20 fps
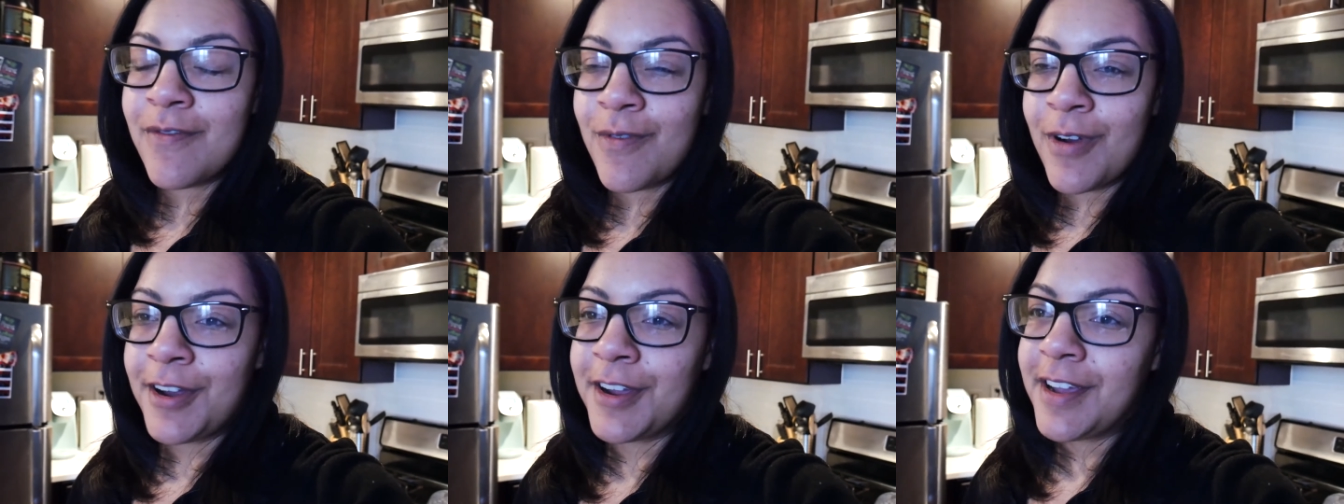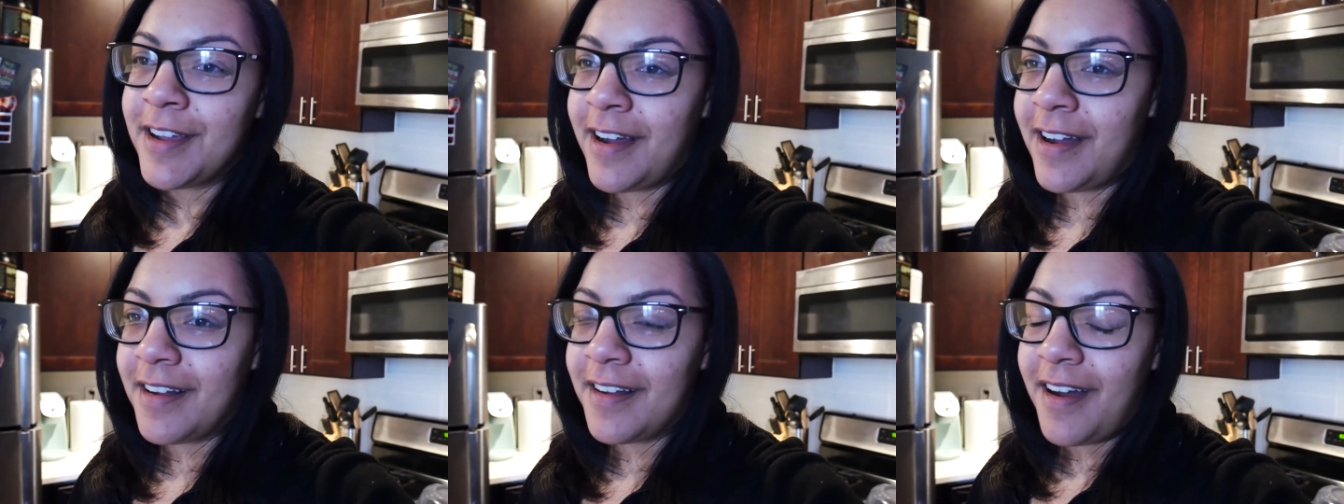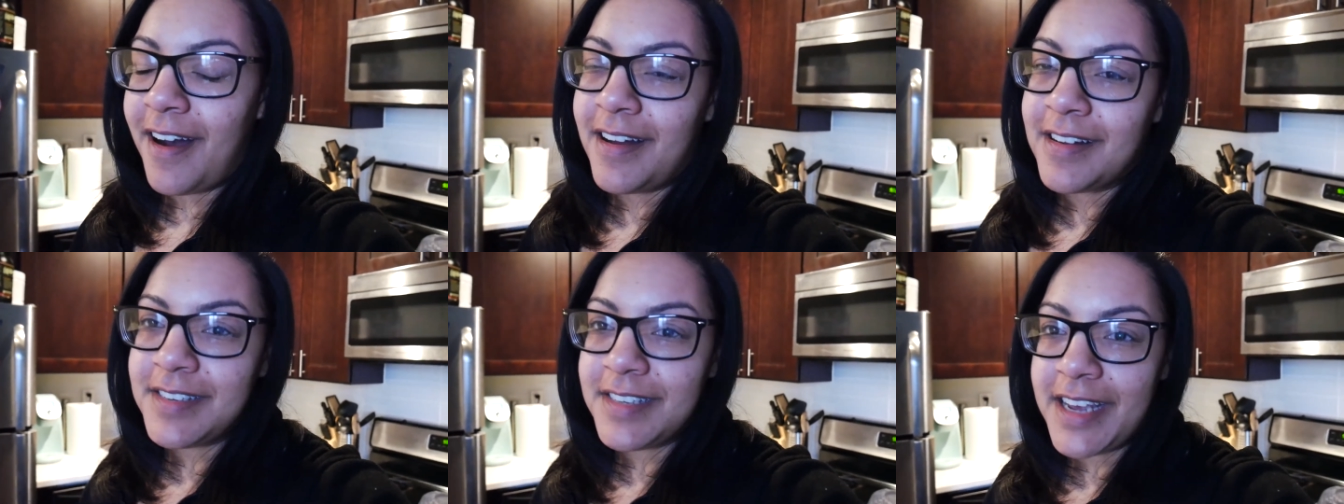working on
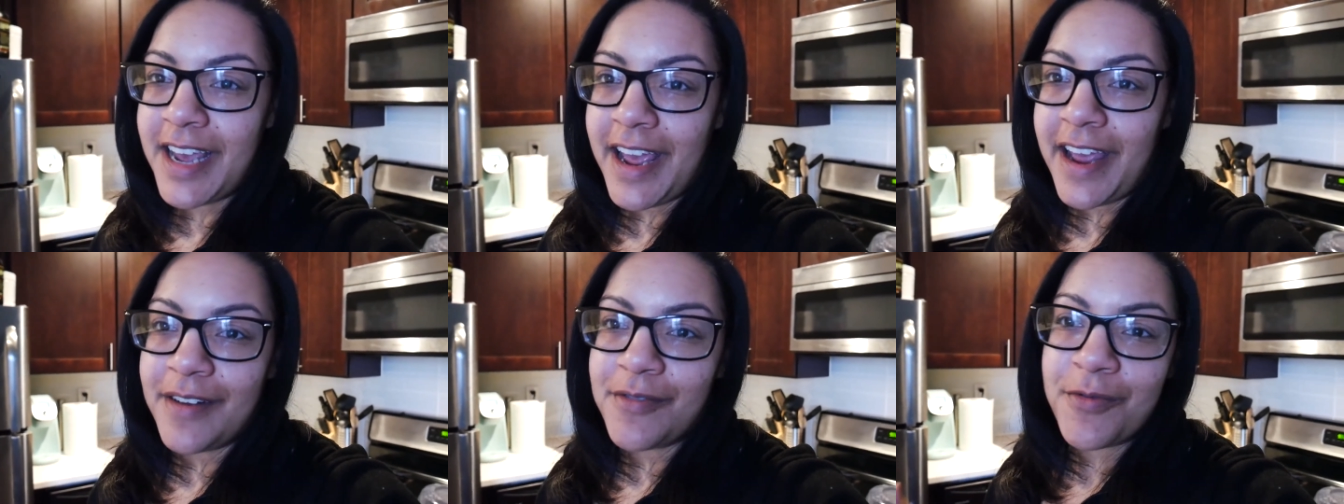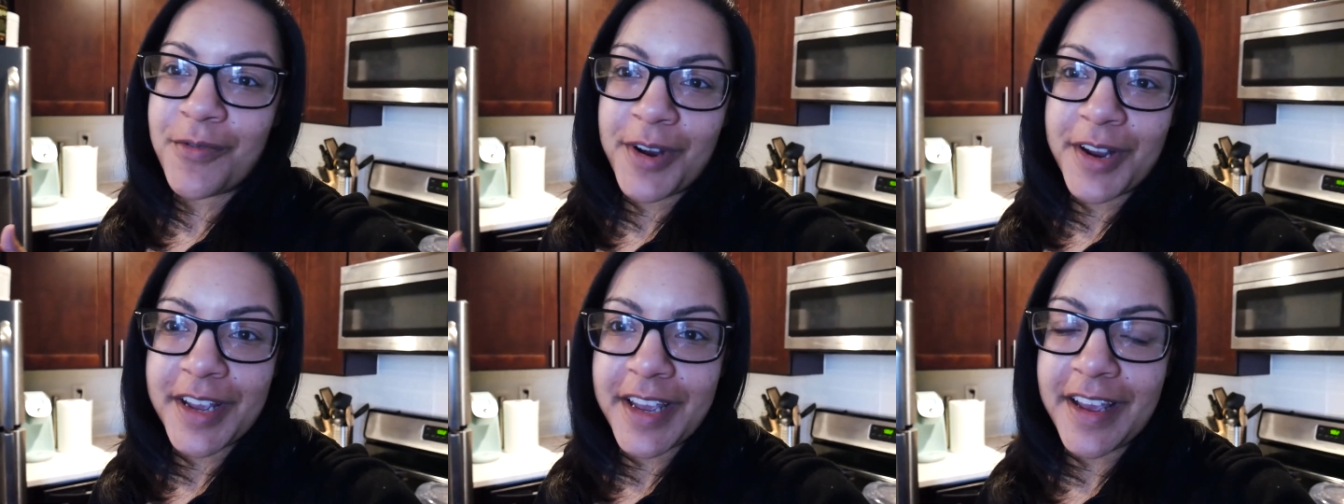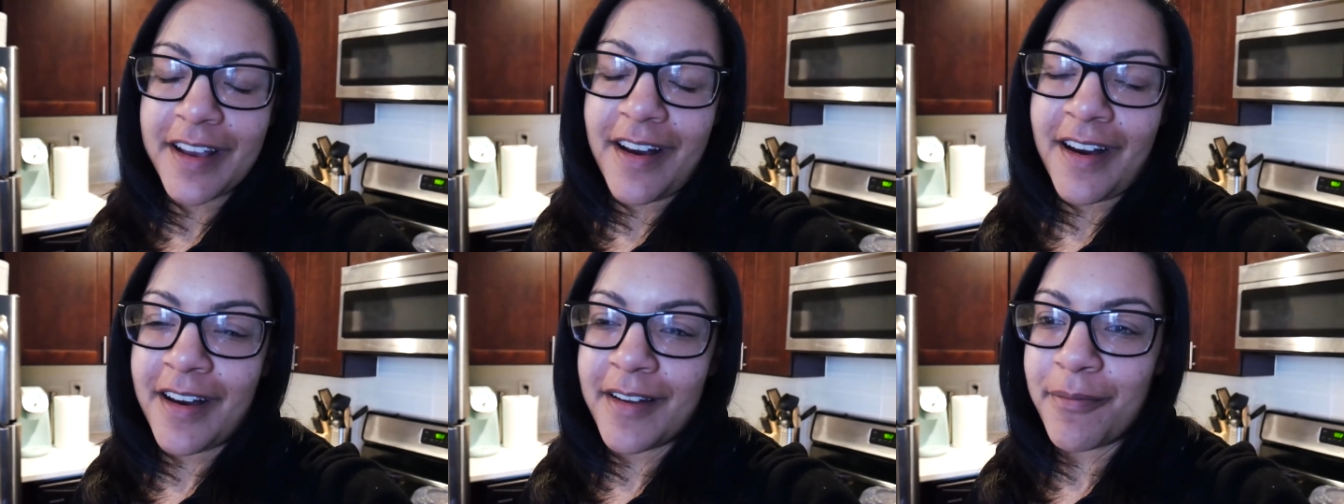content,
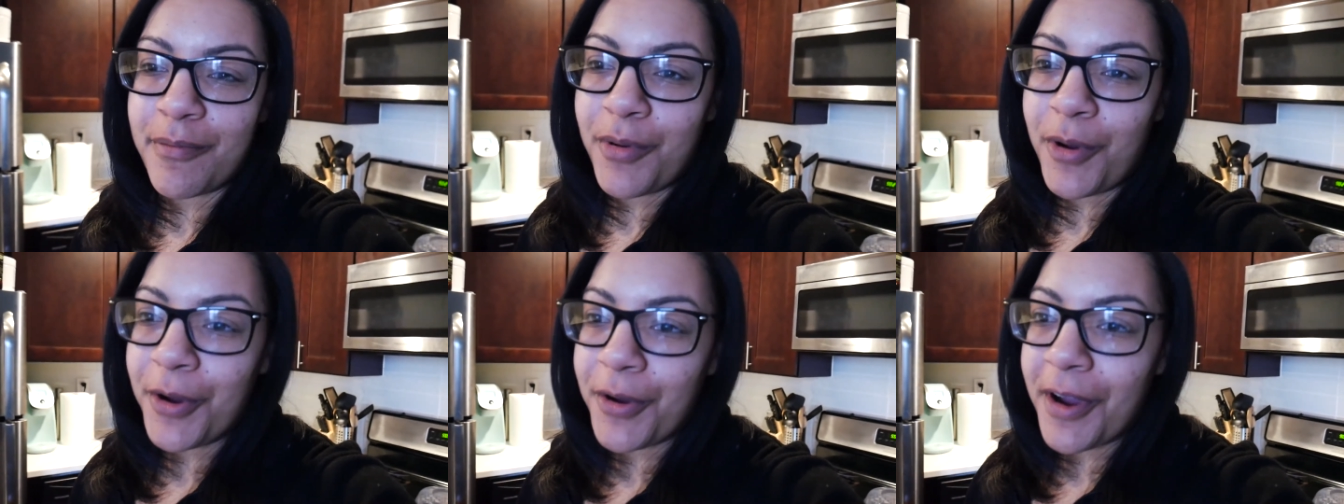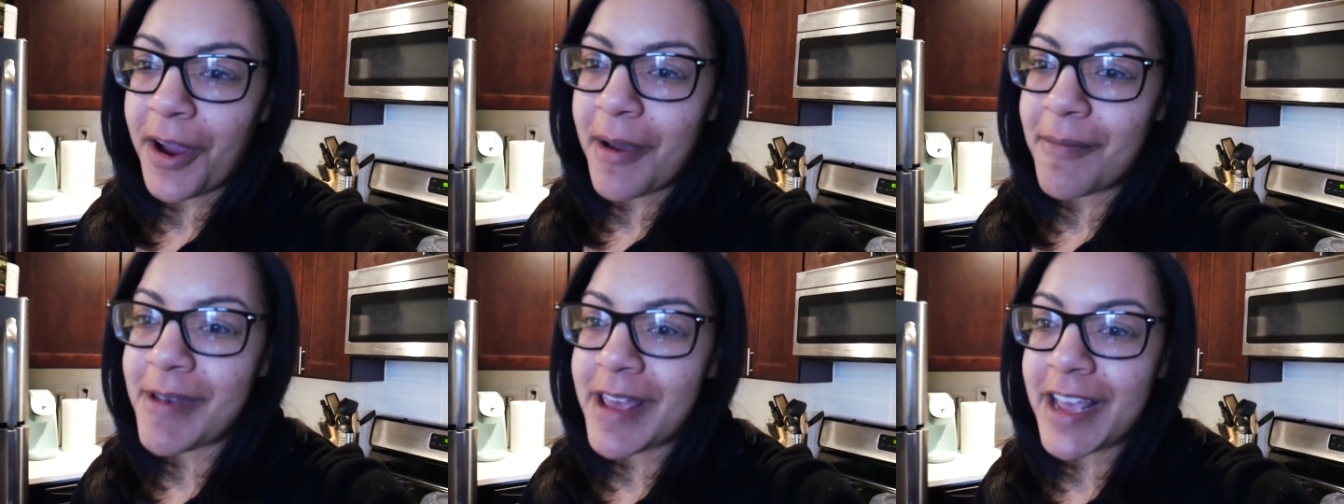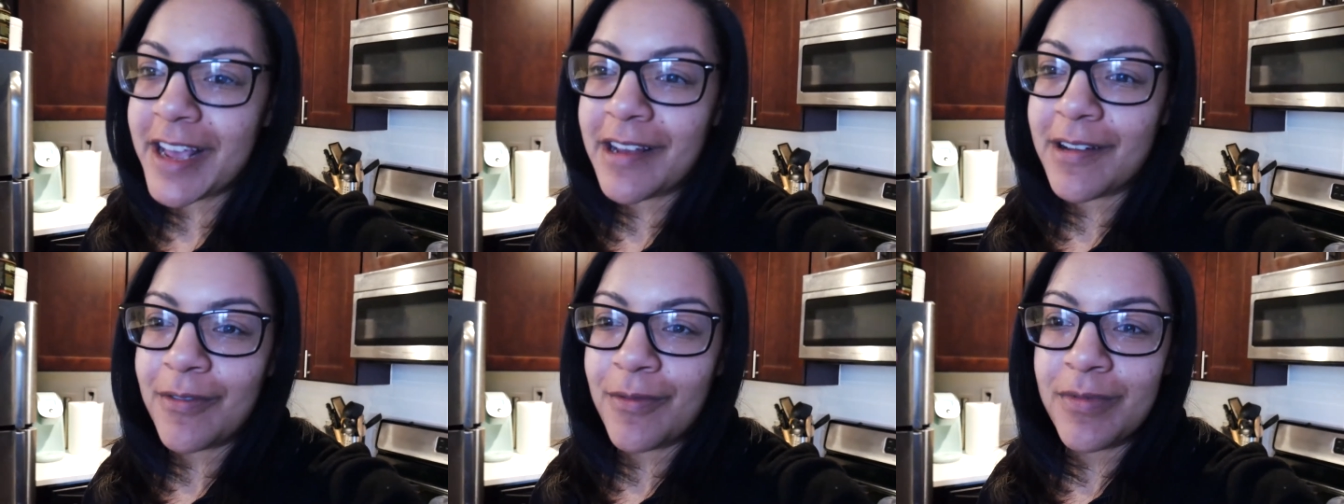working on
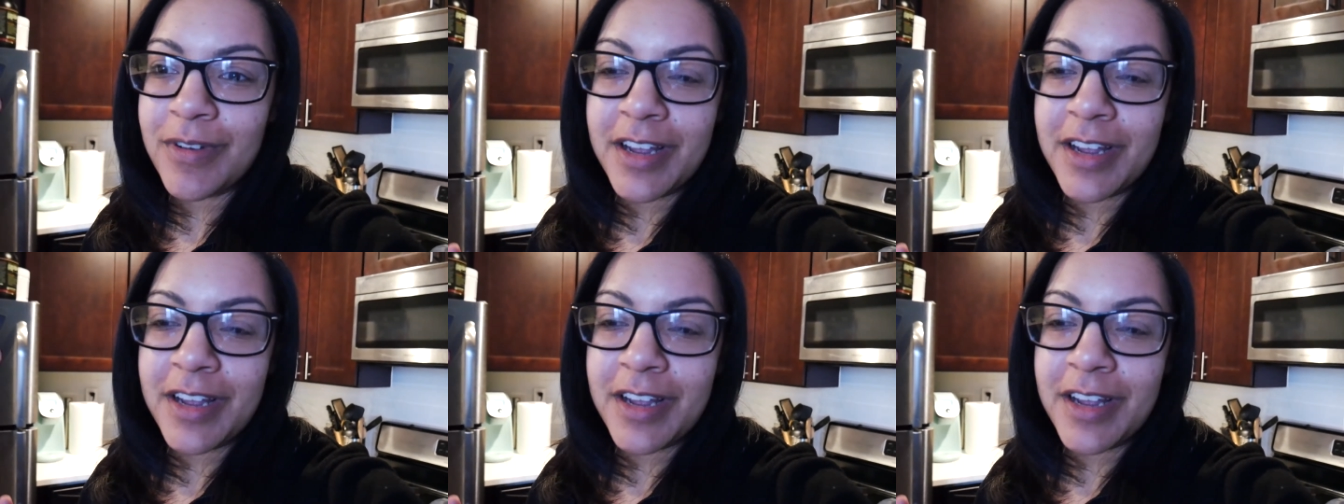programming,